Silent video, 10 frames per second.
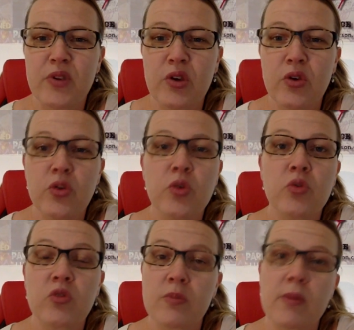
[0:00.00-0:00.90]
who
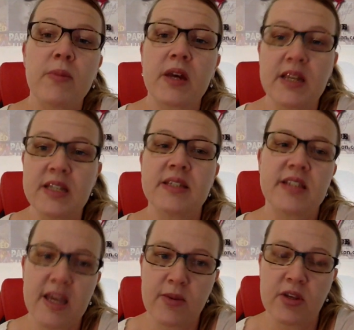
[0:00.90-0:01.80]
you'll remember is
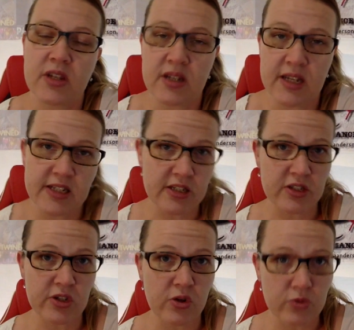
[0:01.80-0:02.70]
Damien and
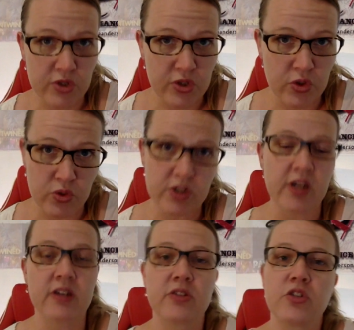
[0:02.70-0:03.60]
Etta's oldest daughter.